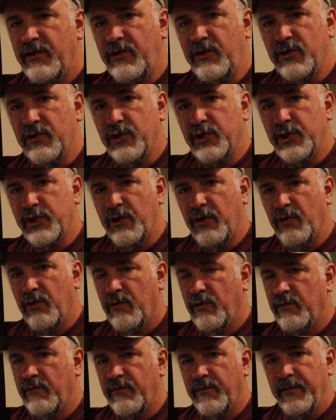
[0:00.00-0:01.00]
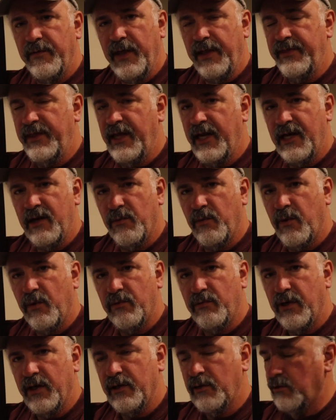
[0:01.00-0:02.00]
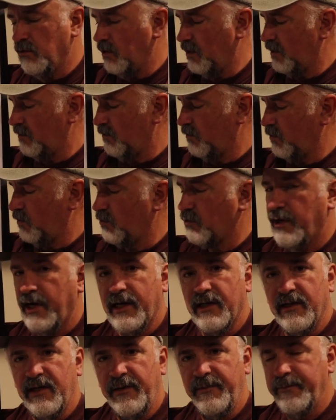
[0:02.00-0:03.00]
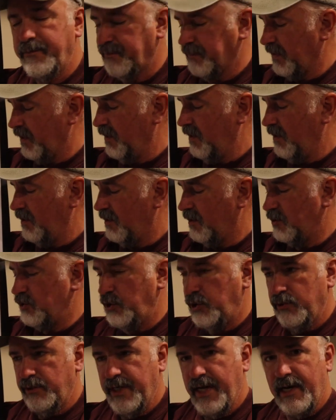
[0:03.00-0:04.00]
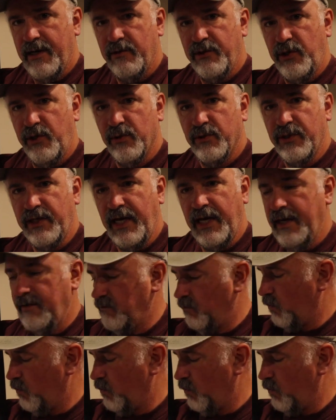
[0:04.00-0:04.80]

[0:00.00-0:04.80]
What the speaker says: your stove, and then it won't run correctly because you only have